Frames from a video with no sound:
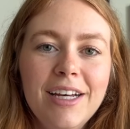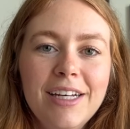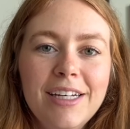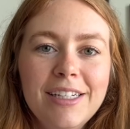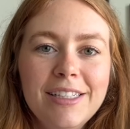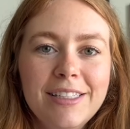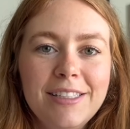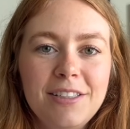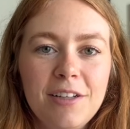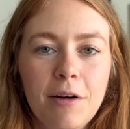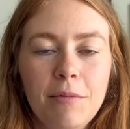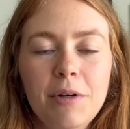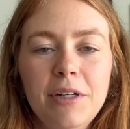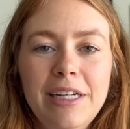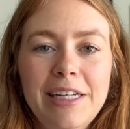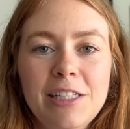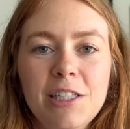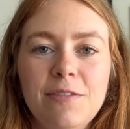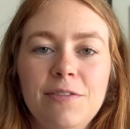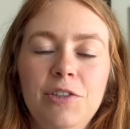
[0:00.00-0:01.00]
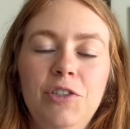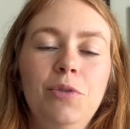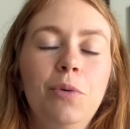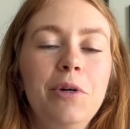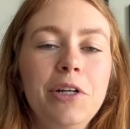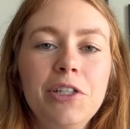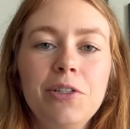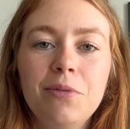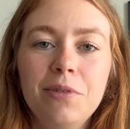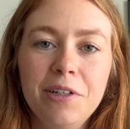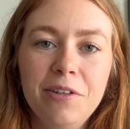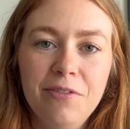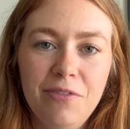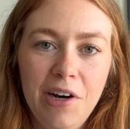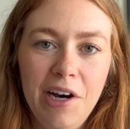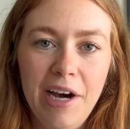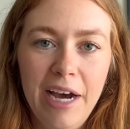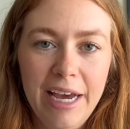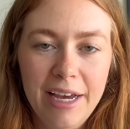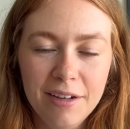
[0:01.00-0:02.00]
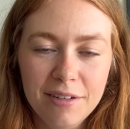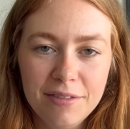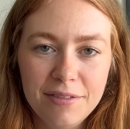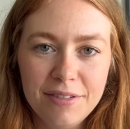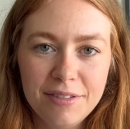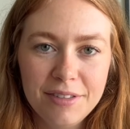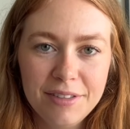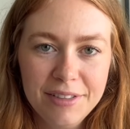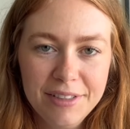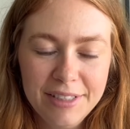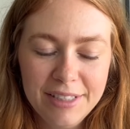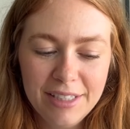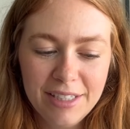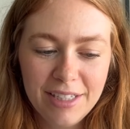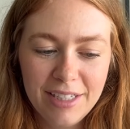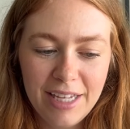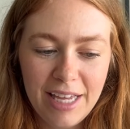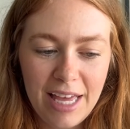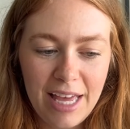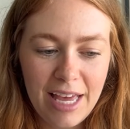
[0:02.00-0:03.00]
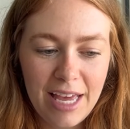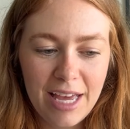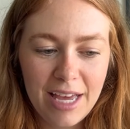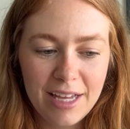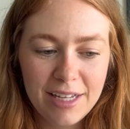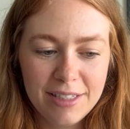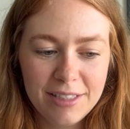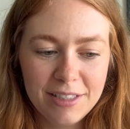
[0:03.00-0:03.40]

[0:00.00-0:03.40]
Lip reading: summer knits for 2025, and